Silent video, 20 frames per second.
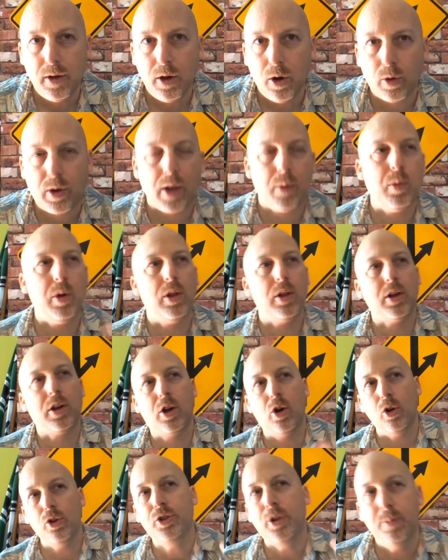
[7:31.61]
Okay, well,
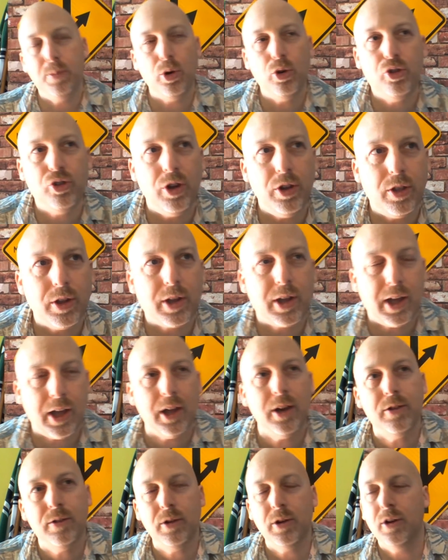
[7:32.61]
Colton Bushi, the
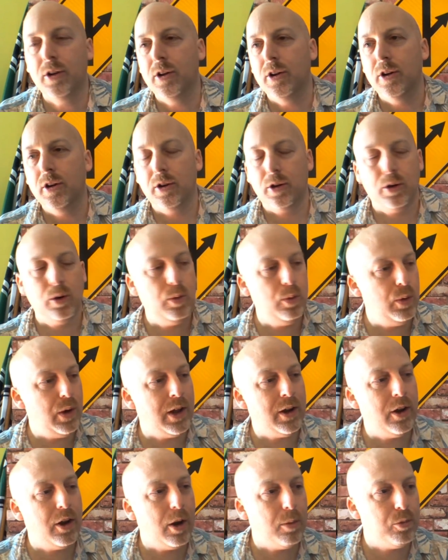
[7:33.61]
kid who
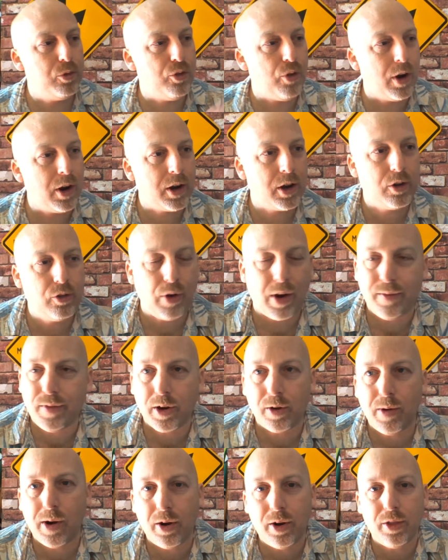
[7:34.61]
ended up drunk
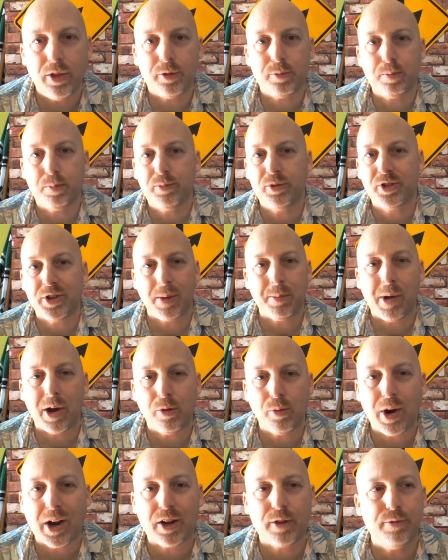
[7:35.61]
driving around in the
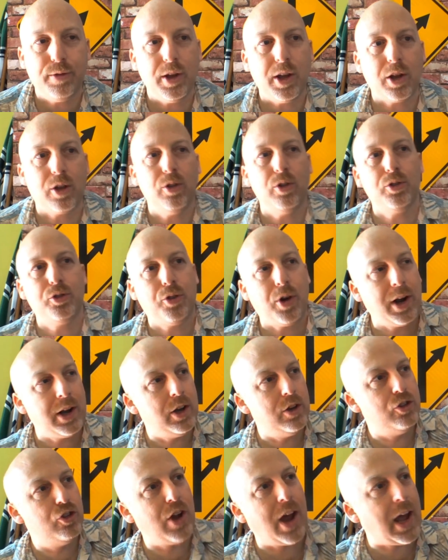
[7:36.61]
semi-wrecked vehicle trying
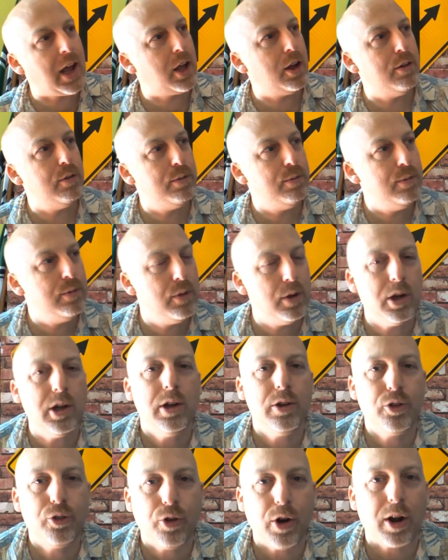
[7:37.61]
to jack a
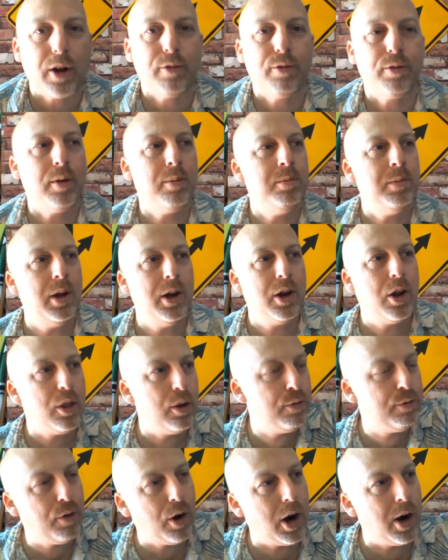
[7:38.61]
truck from another
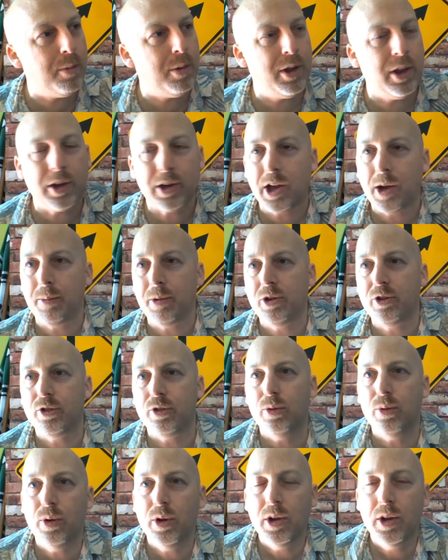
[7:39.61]
farm and then coming
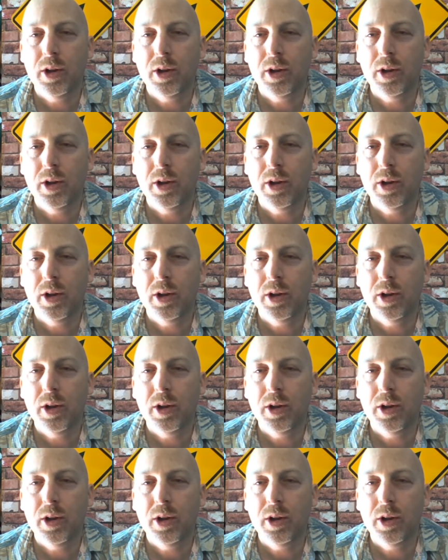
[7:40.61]
to